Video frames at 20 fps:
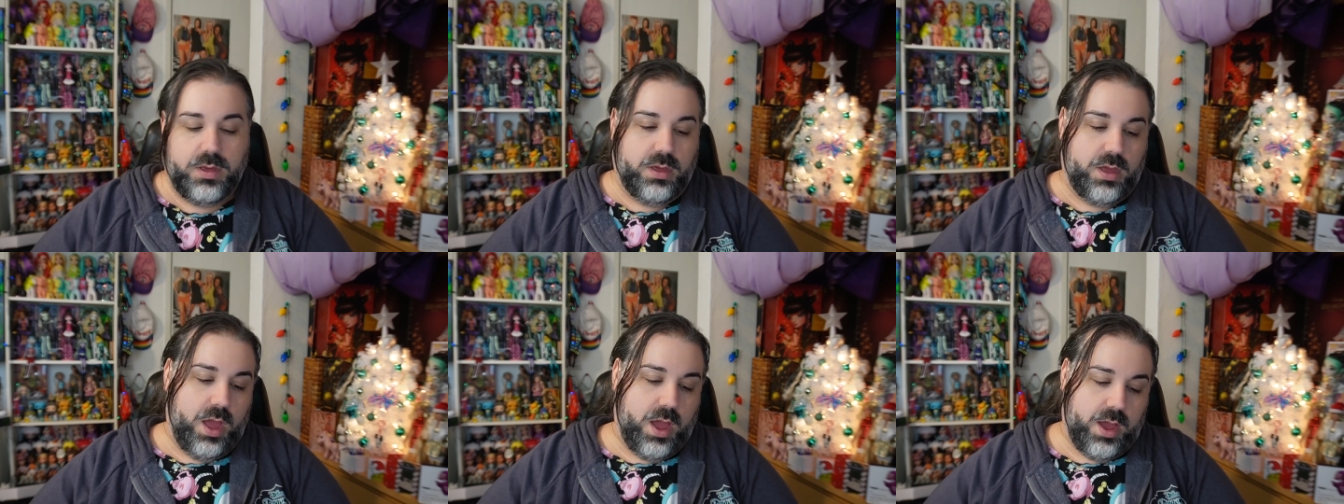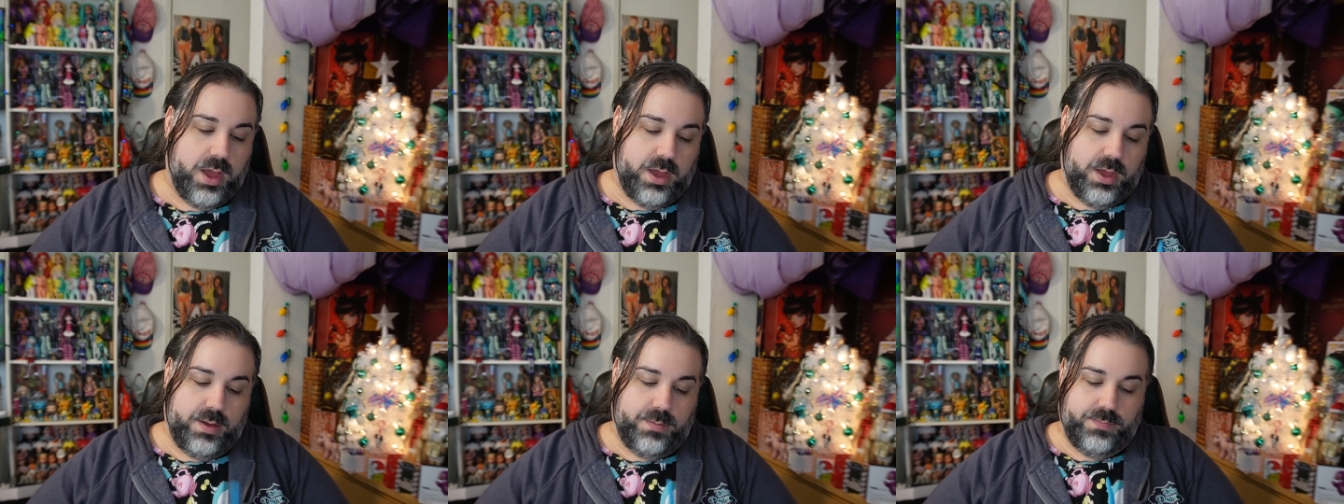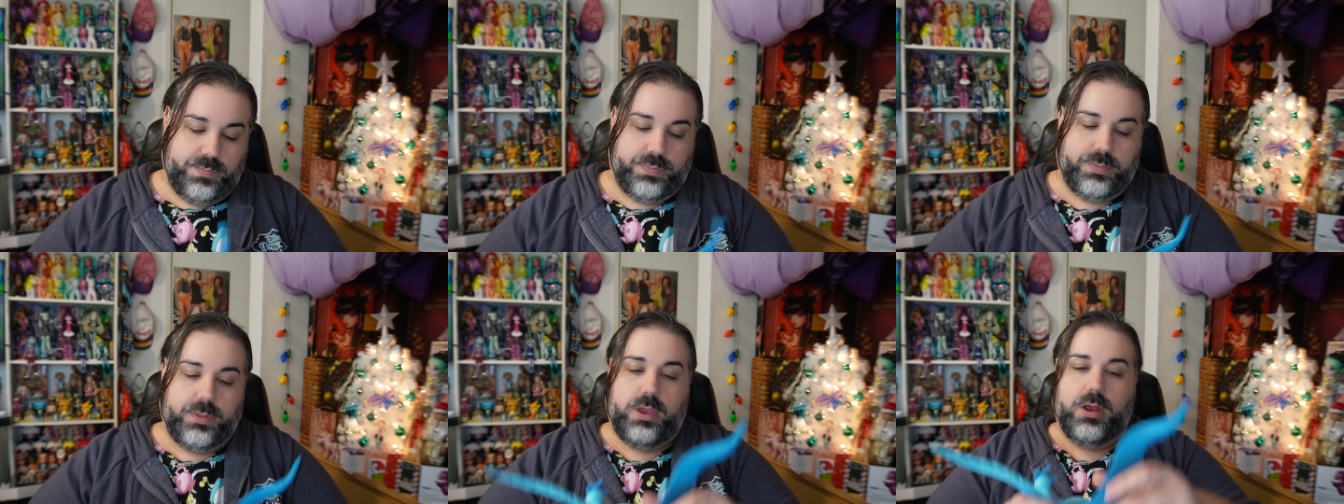
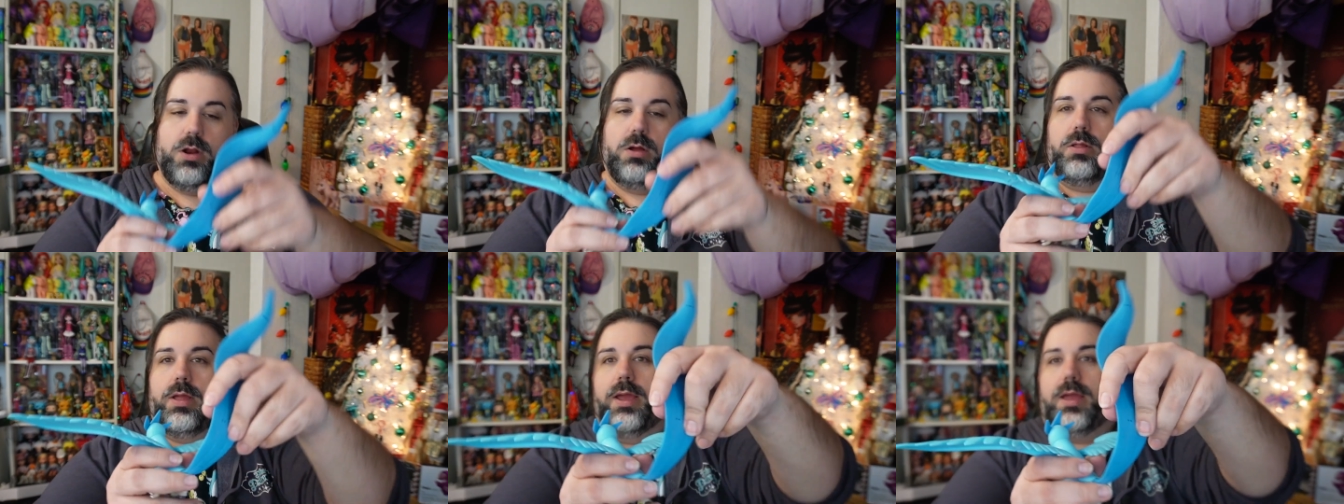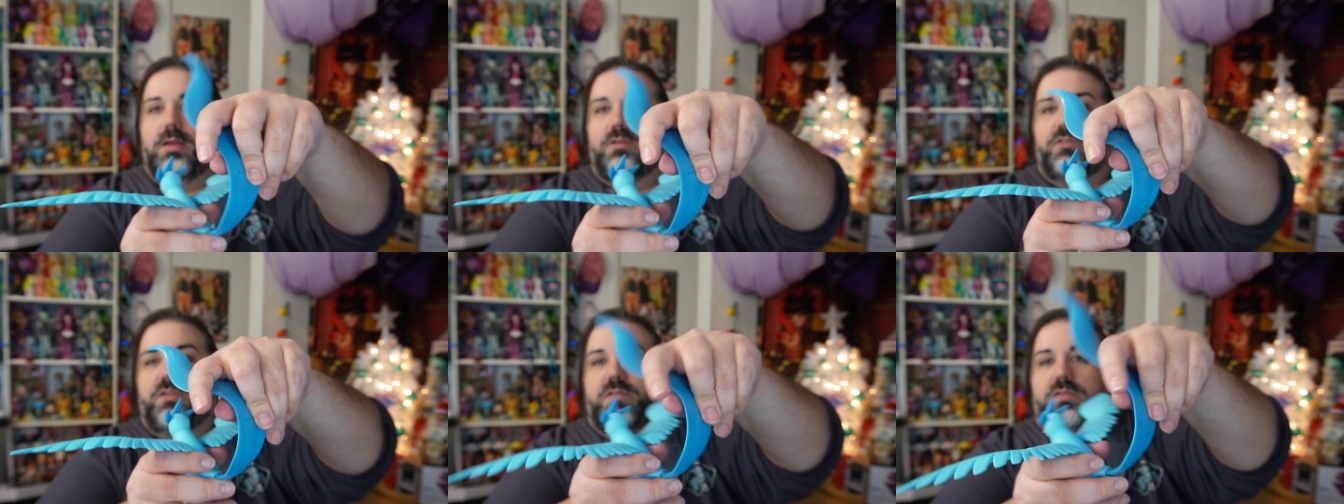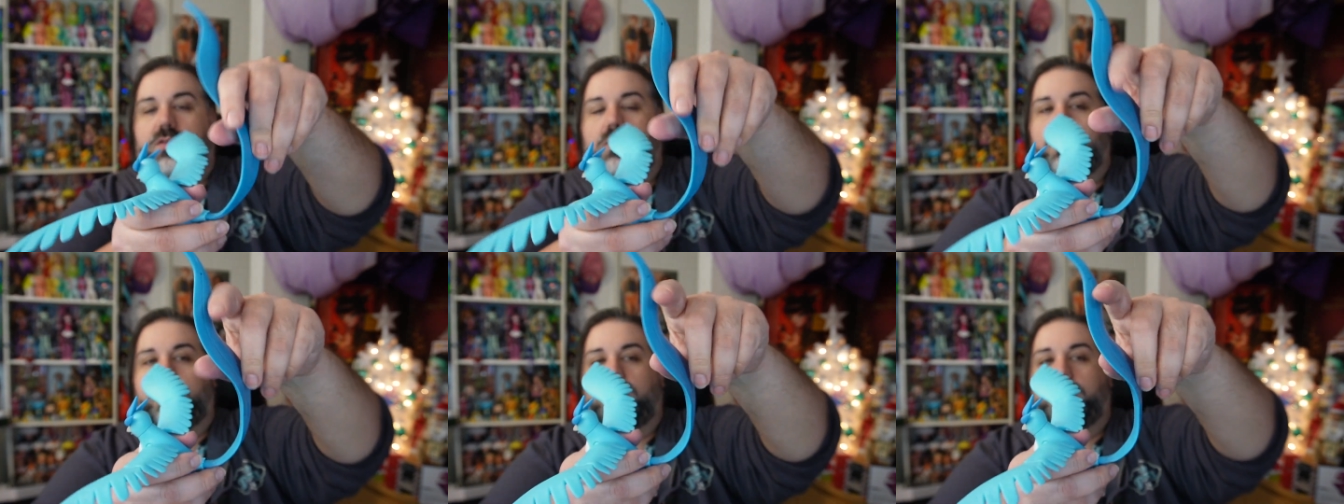Um, you know, like it's
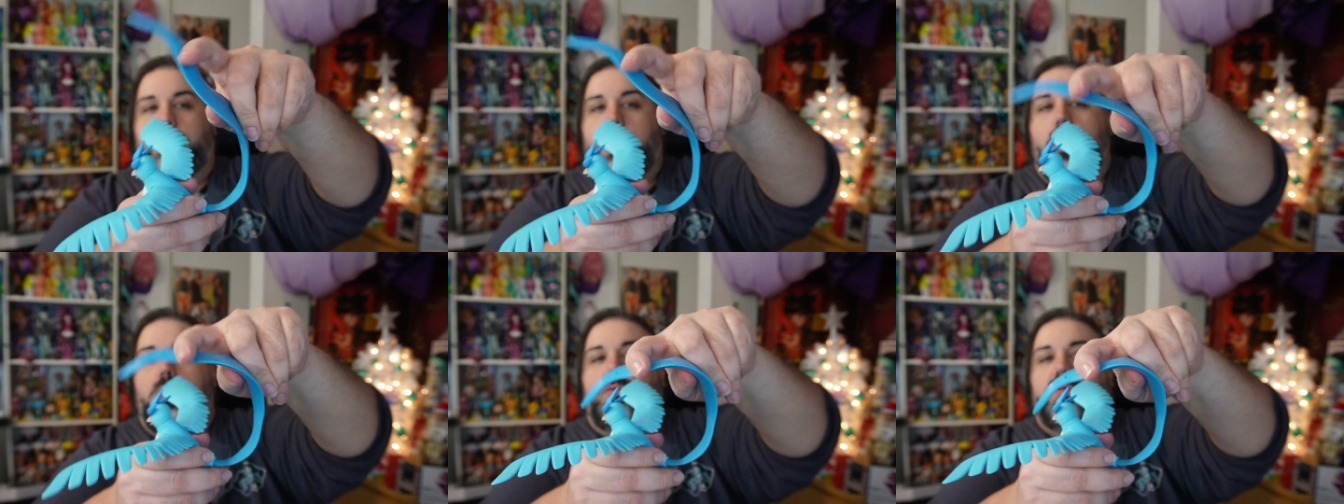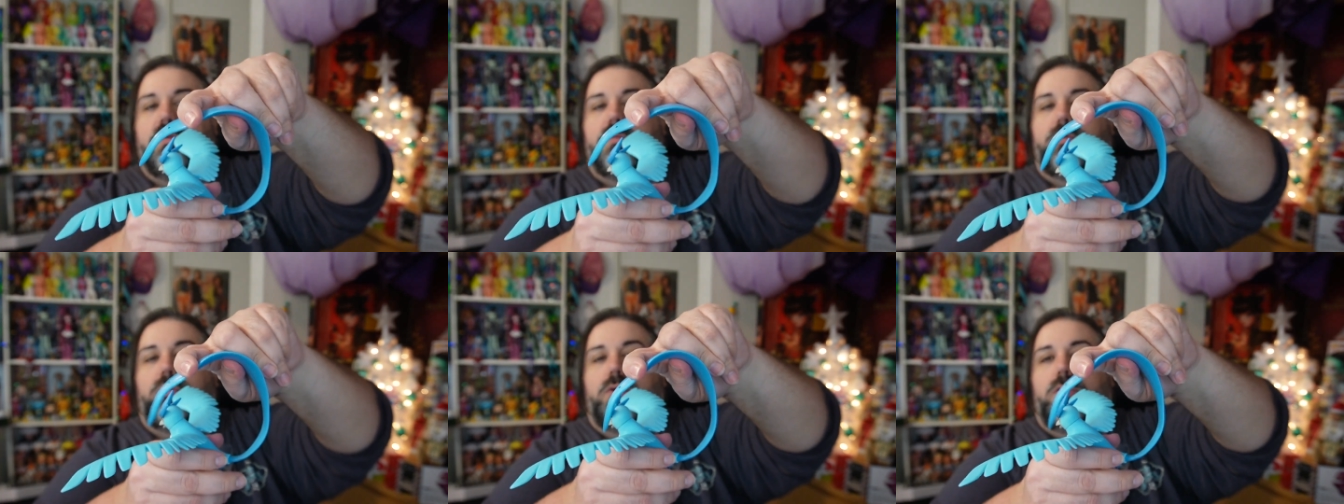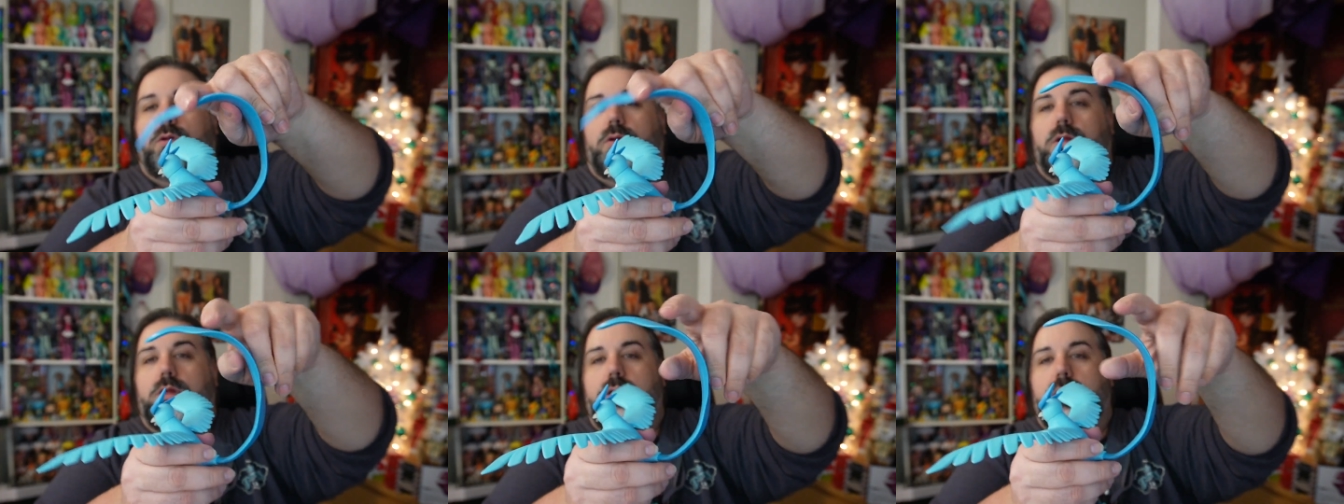just those
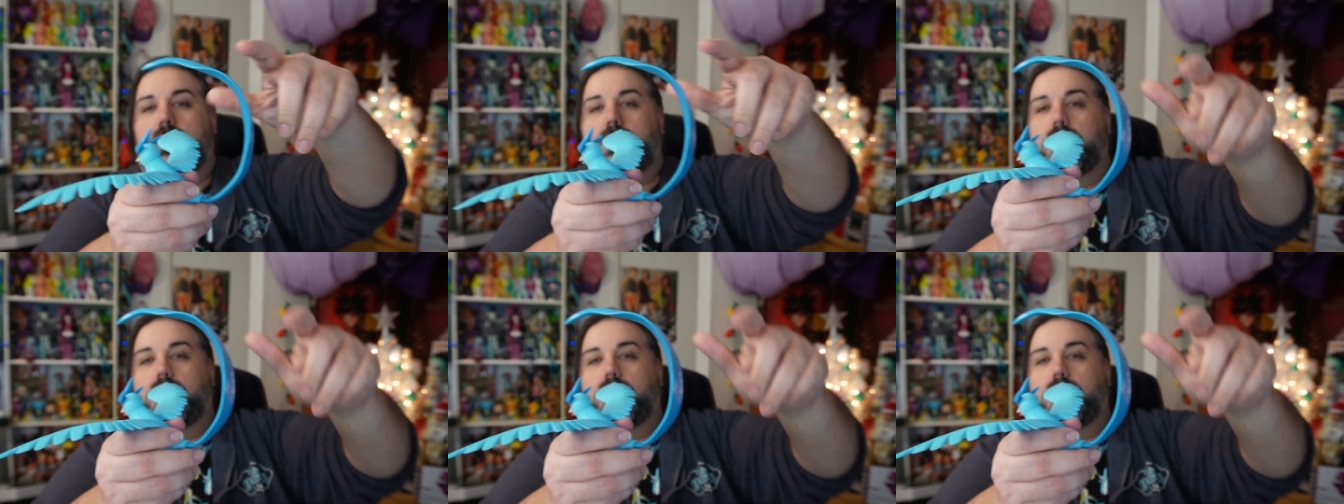posable.